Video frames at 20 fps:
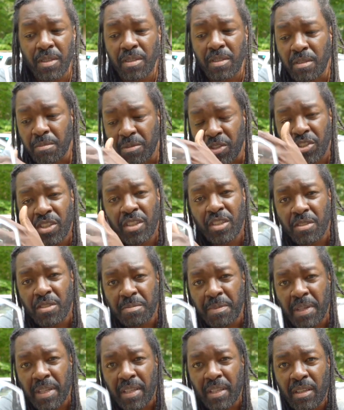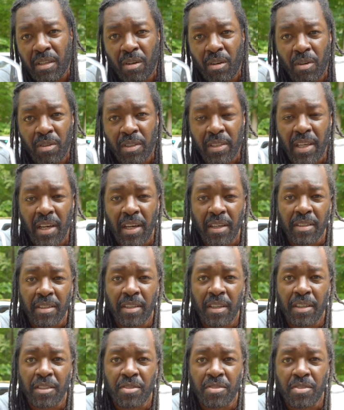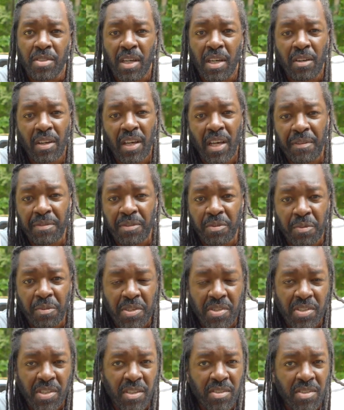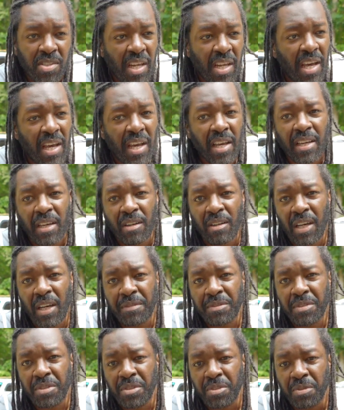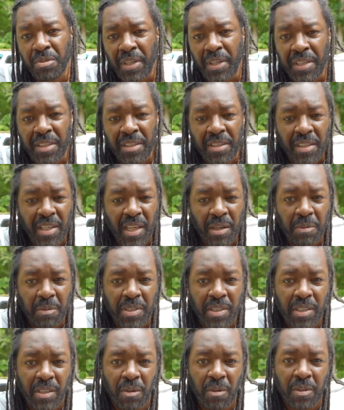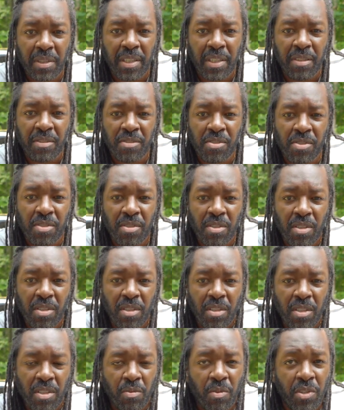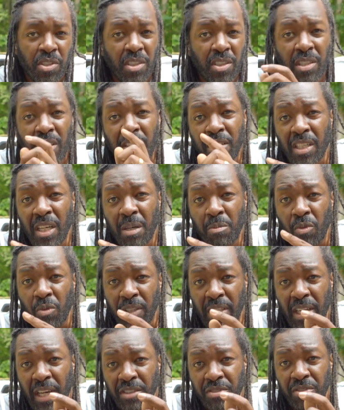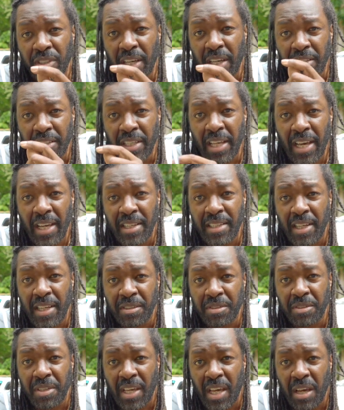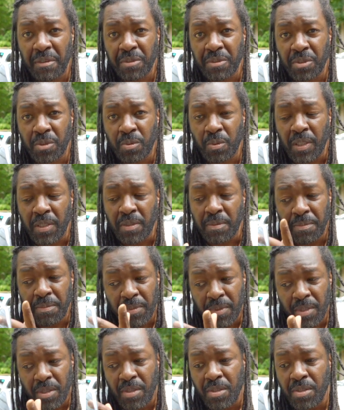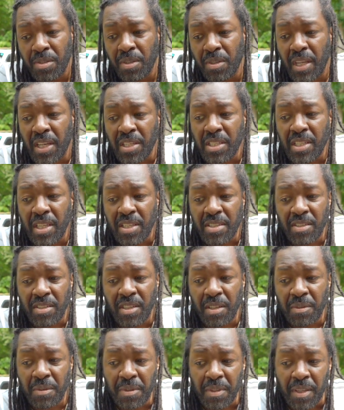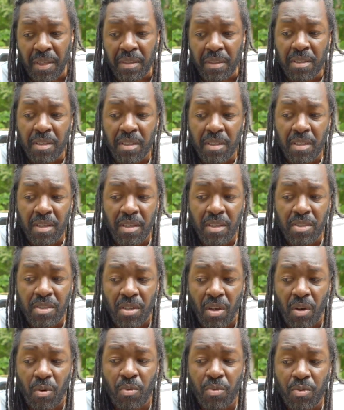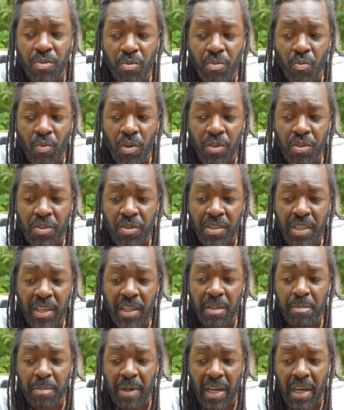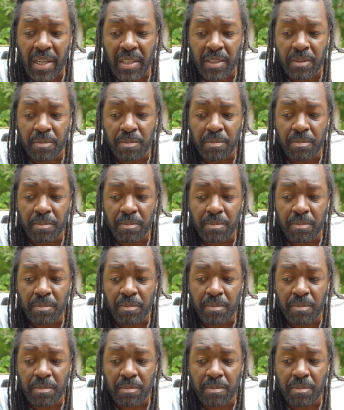the machine is making all the calculations. I don't have to reset sag. I don't have to do any of that with the old leans, which it didn't come with. I actually had to add that to the Africa Twin. So that's another thing. So when you think about it,